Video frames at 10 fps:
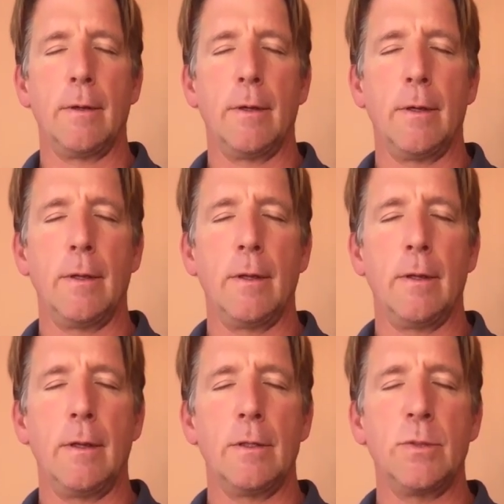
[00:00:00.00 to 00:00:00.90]

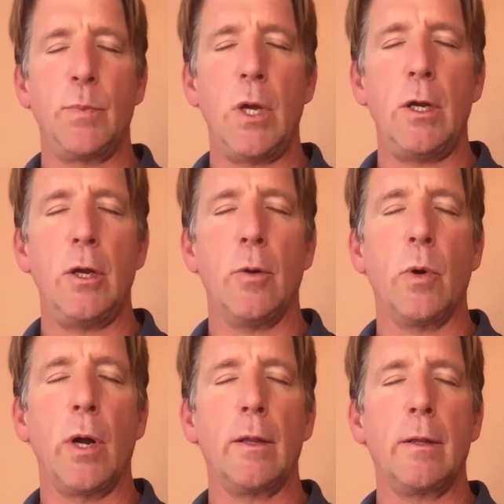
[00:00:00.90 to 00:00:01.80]
And the speed of your
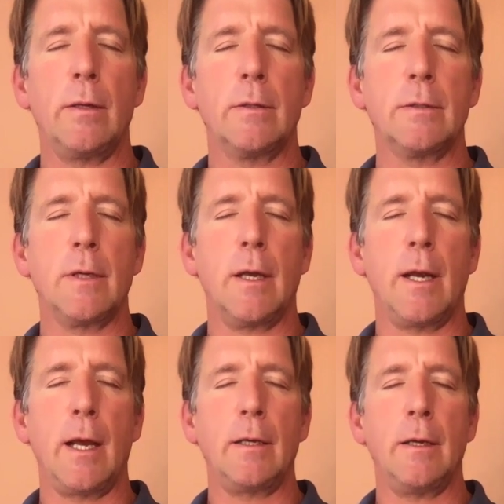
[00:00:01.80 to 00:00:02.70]
breath is
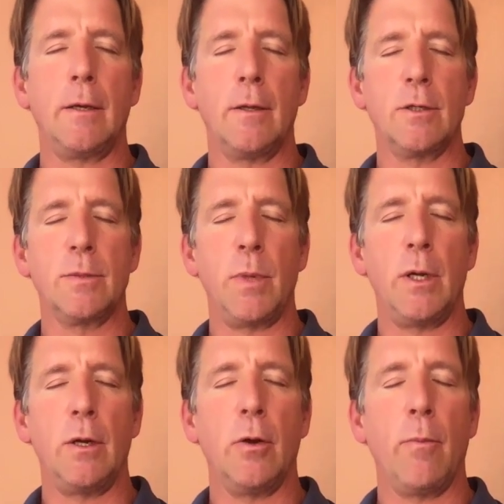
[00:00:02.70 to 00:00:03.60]
connected to the
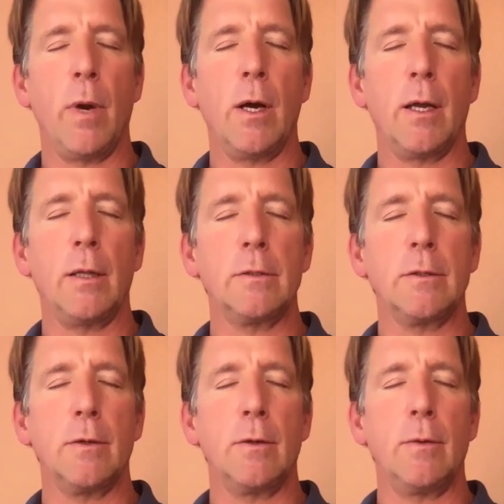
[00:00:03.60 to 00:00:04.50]
speed of your mind,
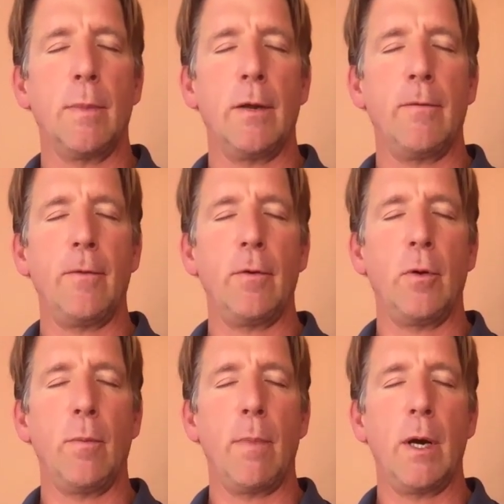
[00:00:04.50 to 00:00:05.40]
so you might feel
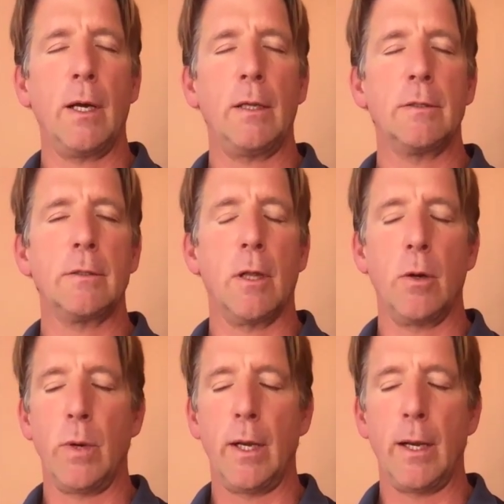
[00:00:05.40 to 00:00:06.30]
your mind slowing